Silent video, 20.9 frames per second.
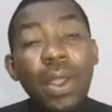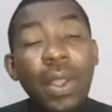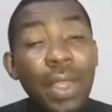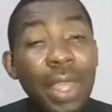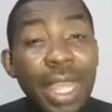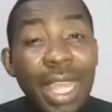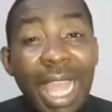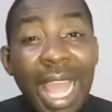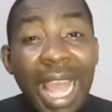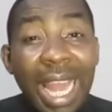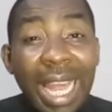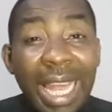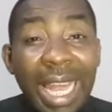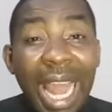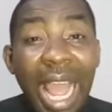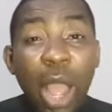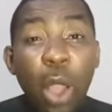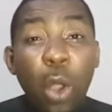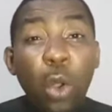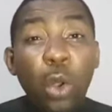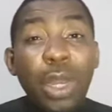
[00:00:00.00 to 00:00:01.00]
He
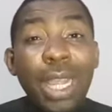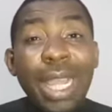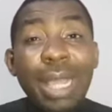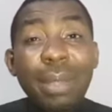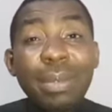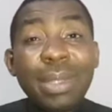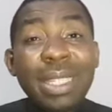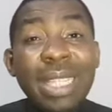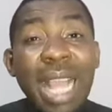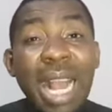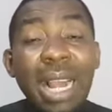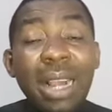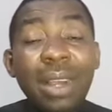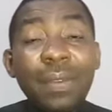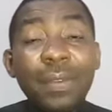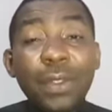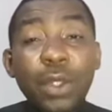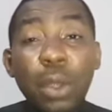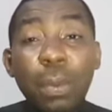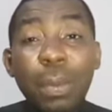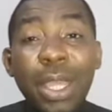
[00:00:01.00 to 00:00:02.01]
allowed himself
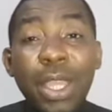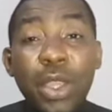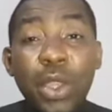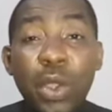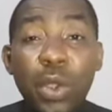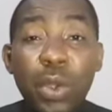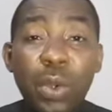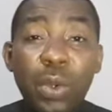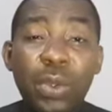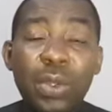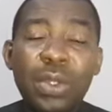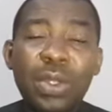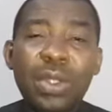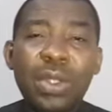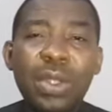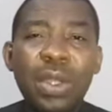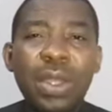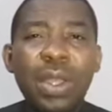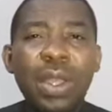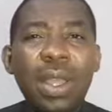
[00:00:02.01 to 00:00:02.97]
to be used.